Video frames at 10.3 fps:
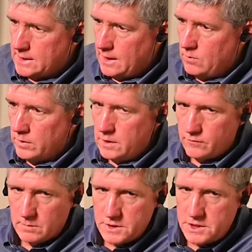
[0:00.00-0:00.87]
Like
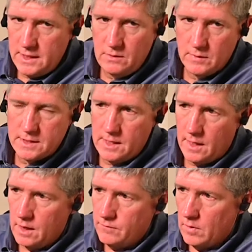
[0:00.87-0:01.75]
Wonderful Machine was
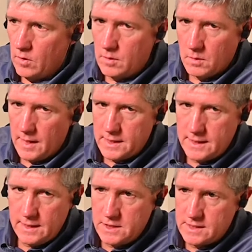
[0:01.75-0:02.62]
god-awful horrible about
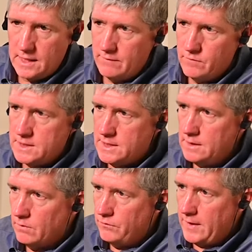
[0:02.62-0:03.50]
sending just every
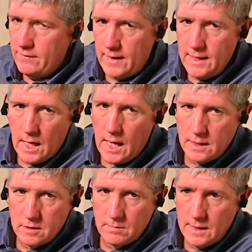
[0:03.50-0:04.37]
single thing they
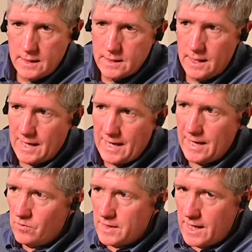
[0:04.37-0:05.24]
got to me. And it's like, I
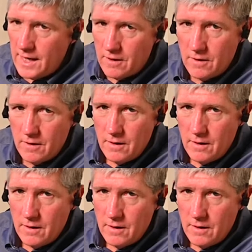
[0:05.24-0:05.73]
don't care.